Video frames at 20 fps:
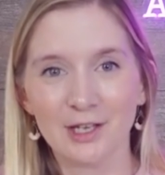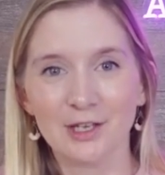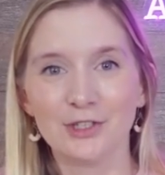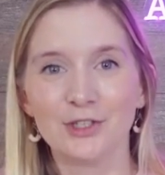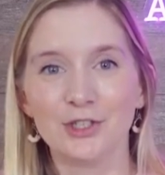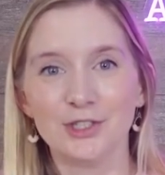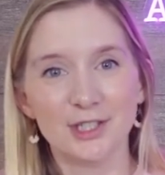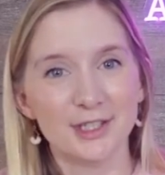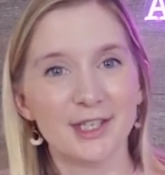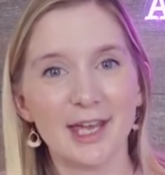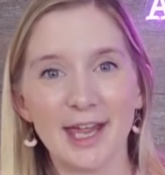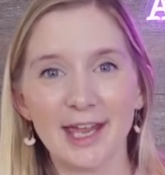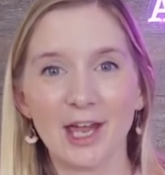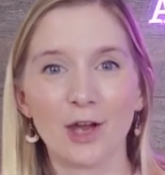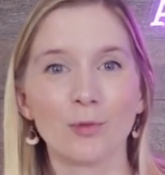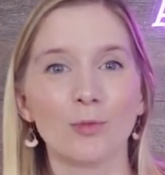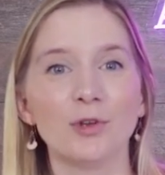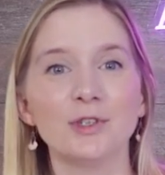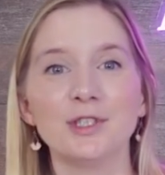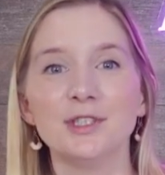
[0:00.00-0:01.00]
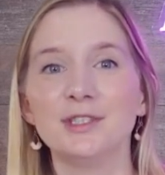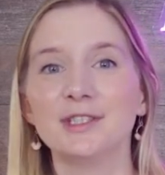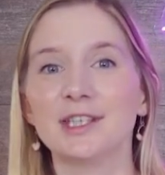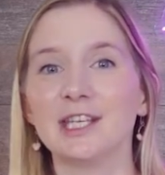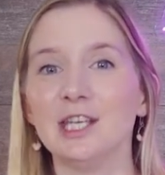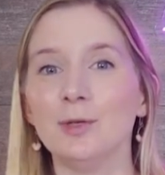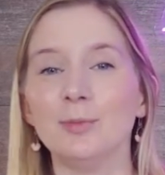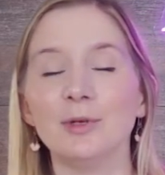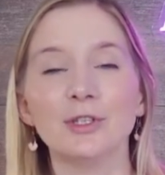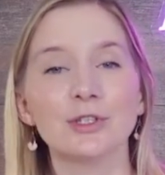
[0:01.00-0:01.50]
So today I wanted to
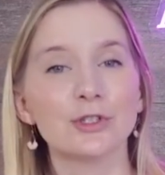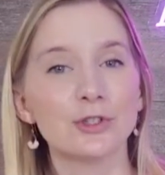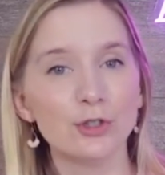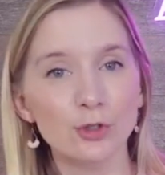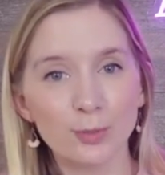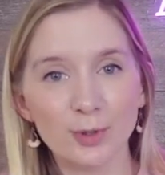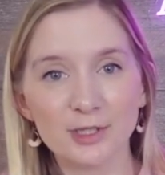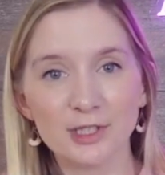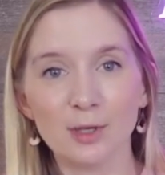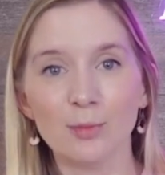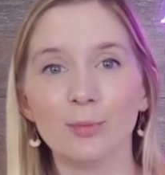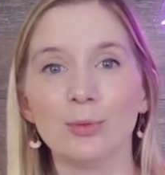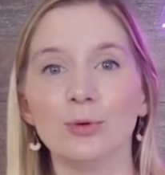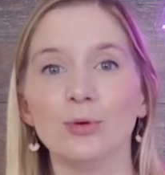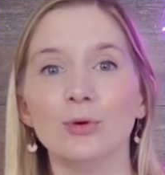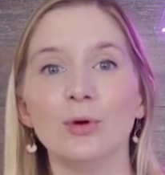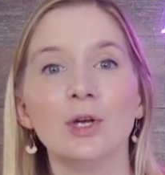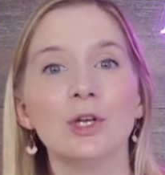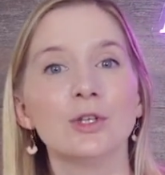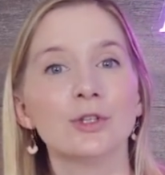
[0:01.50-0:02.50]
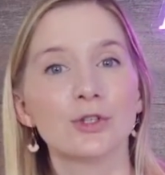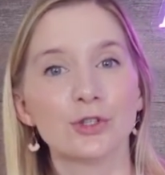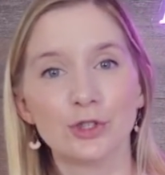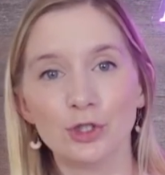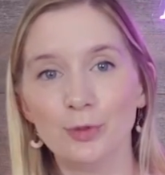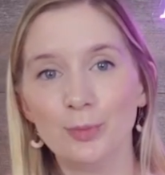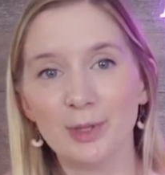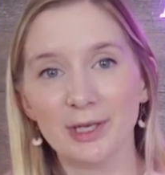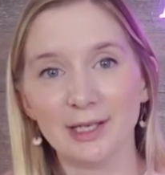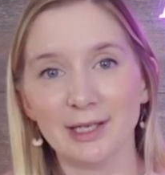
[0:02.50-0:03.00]
keep it super simple,
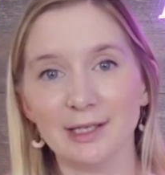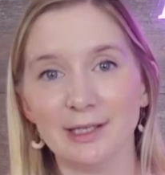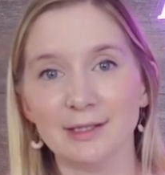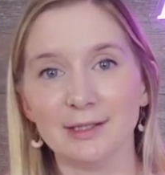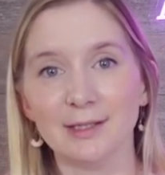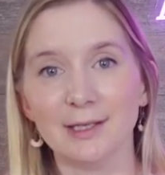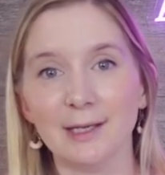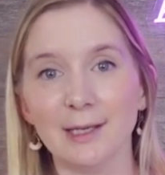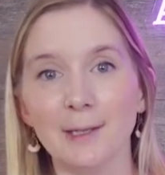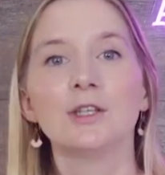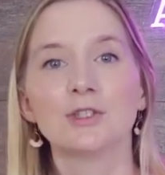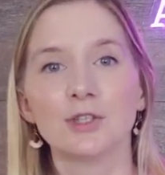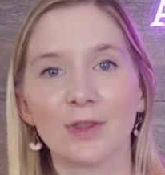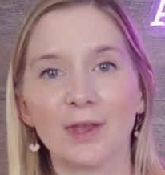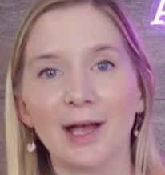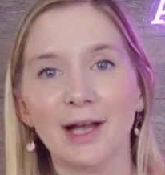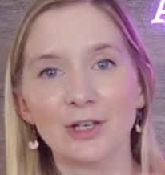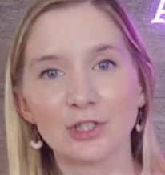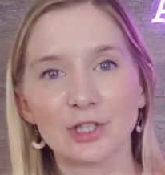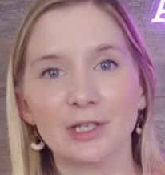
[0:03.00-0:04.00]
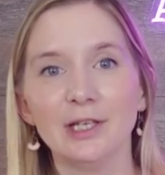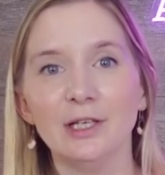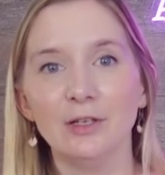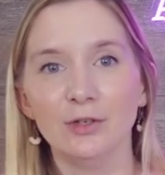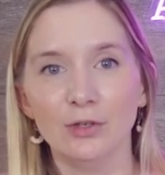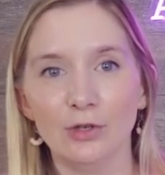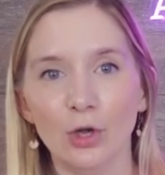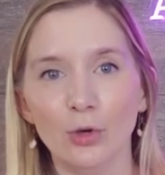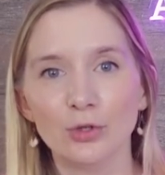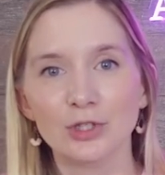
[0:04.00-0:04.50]
super easy, so that actually
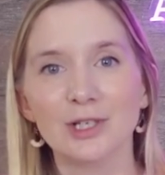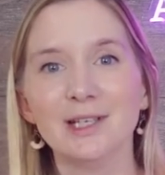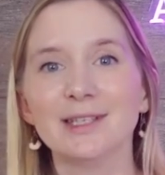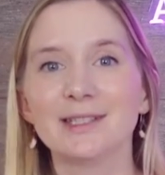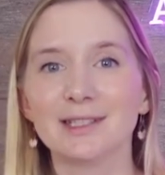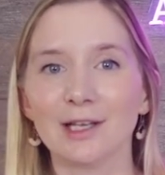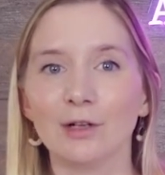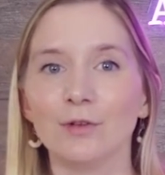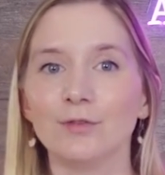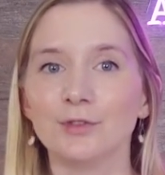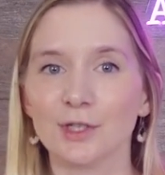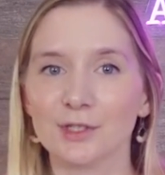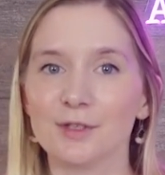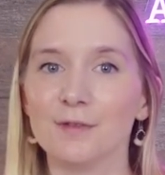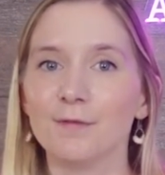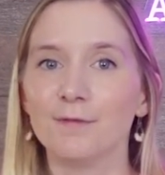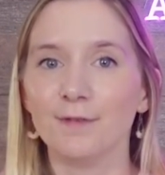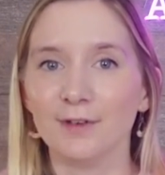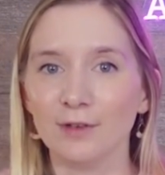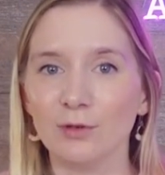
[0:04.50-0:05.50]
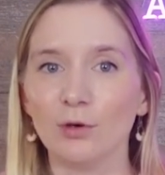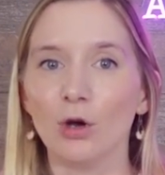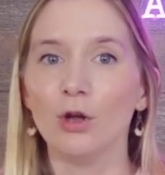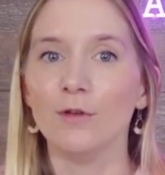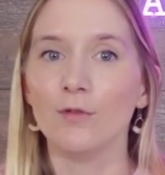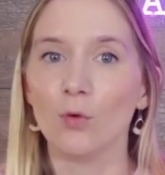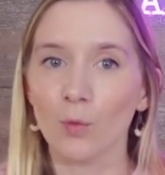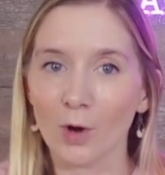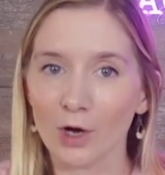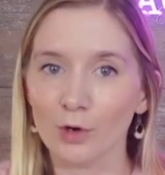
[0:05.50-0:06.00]
Notion itself doesn't feel
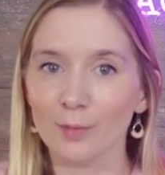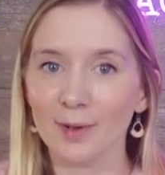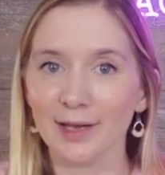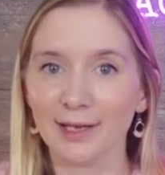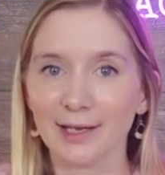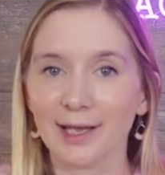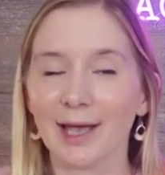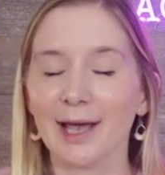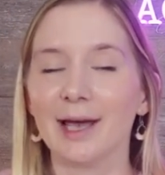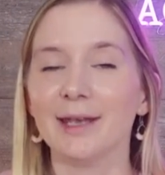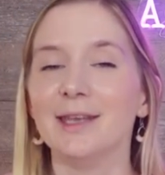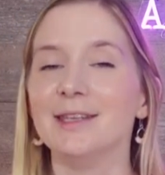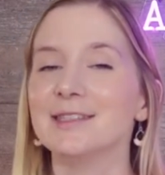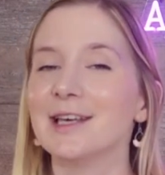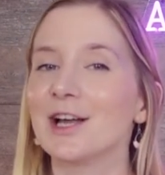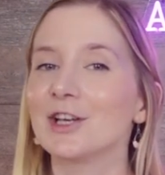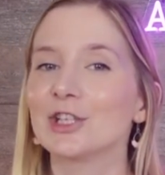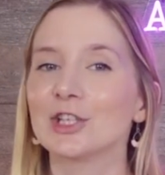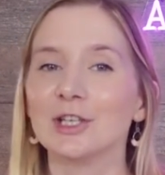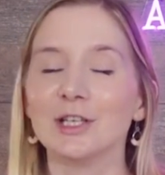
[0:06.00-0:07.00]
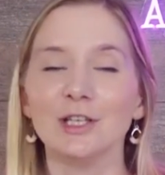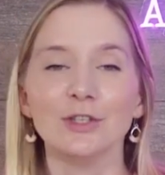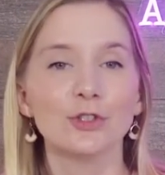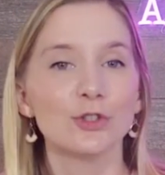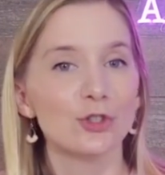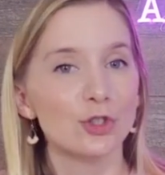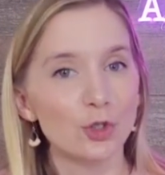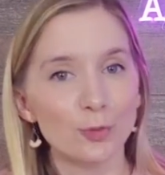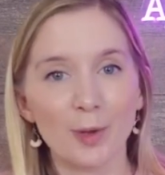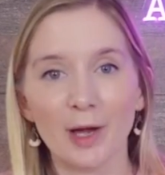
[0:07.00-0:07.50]
overwhelming and is actually
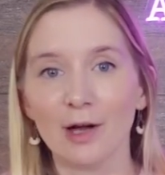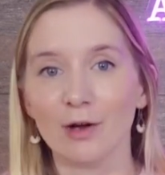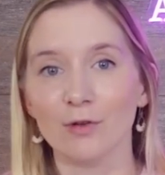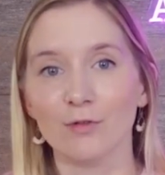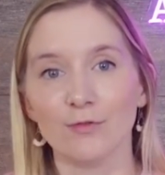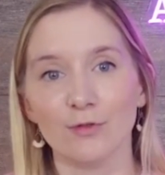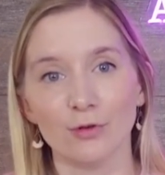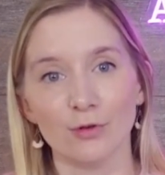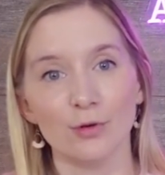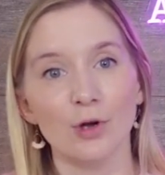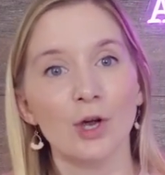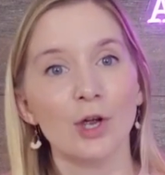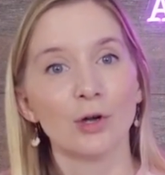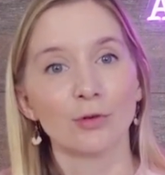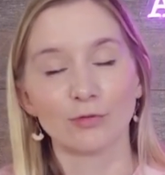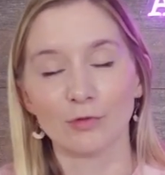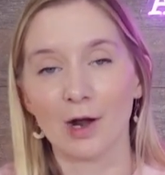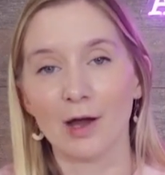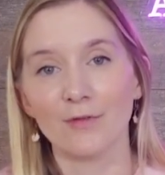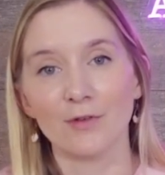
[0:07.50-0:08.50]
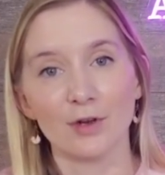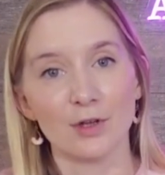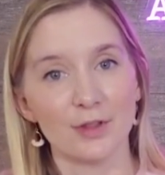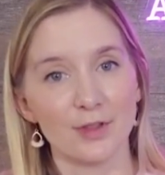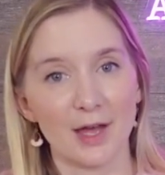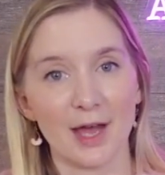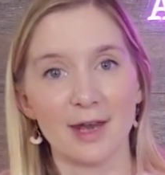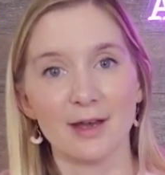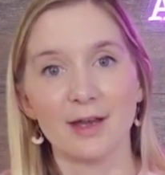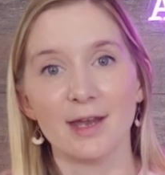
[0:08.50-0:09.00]
super helpful rather
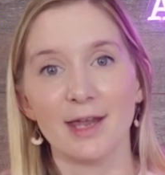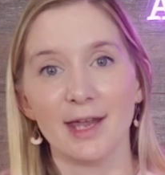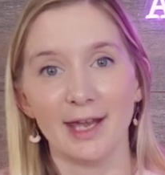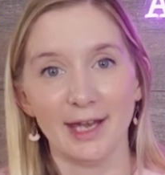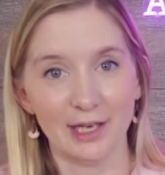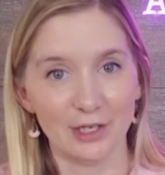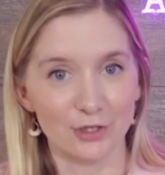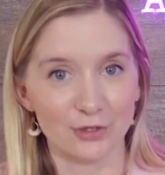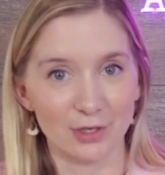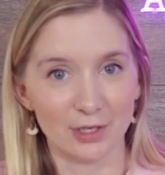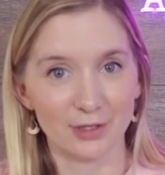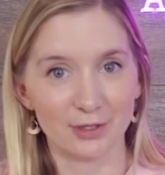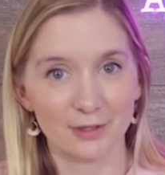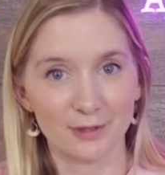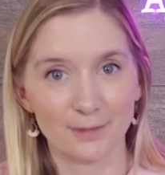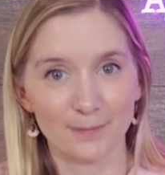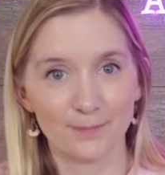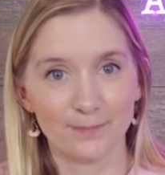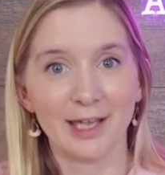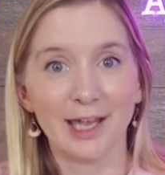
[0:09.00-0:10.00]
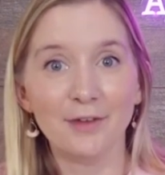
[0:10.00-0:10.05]
than a hindrance.